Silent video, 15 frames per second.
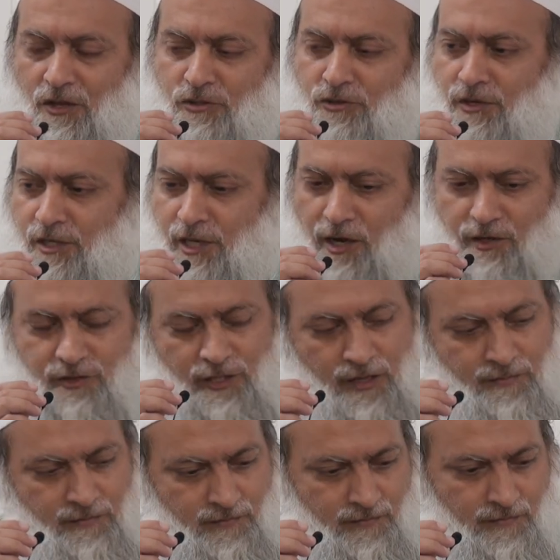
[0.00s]
So he tells
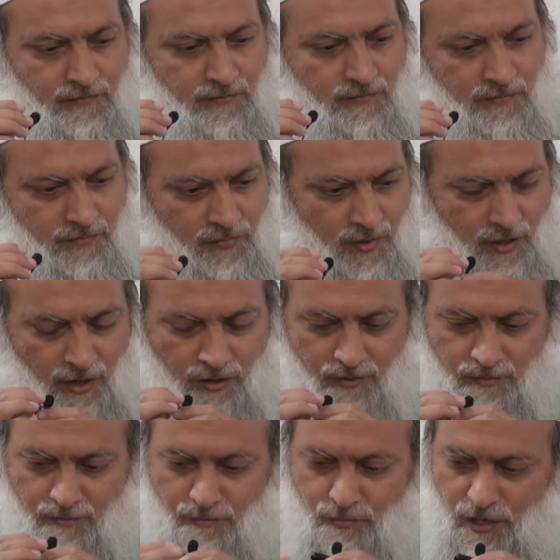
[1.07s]
them, you know,
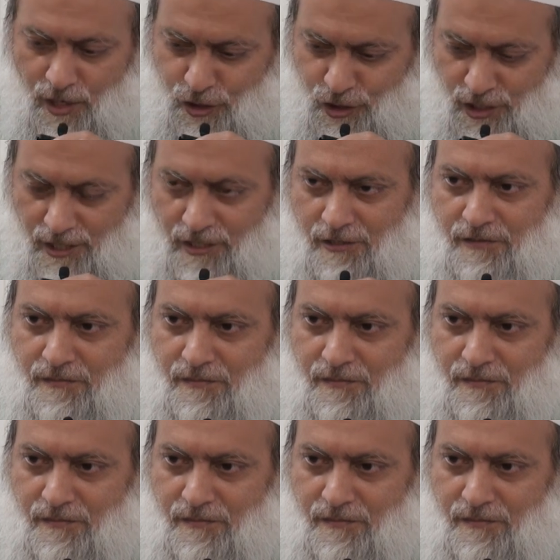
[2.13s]
bring a sheet.